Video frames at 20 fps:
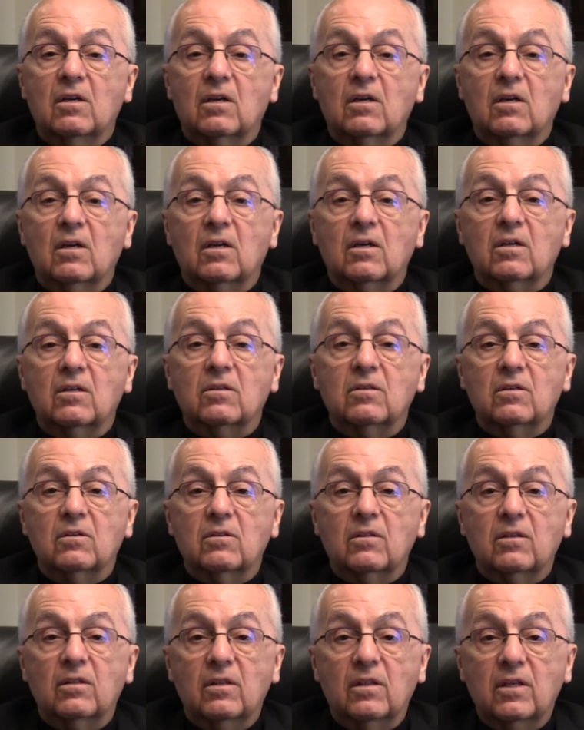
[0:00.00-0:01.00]

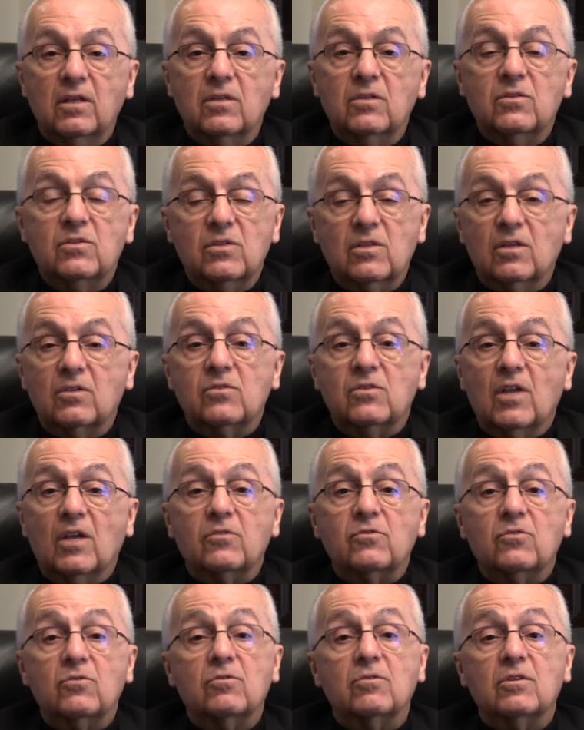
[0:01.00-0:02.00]
the
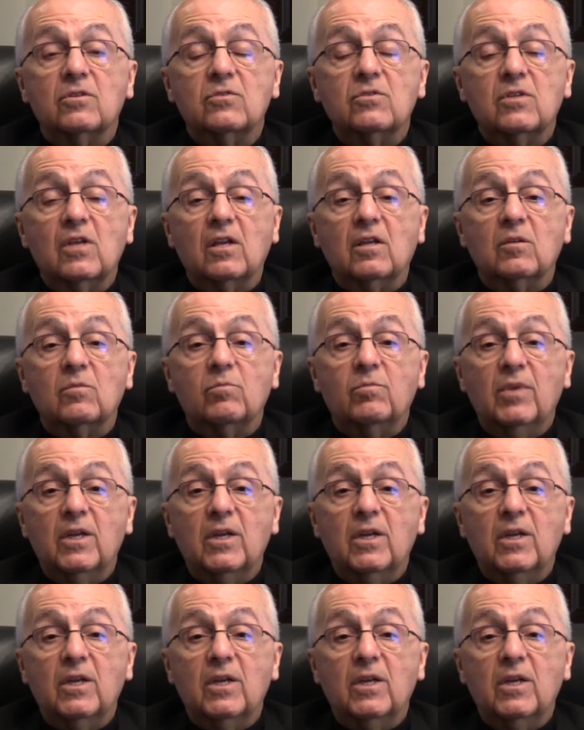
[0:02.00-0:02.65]
successor to St.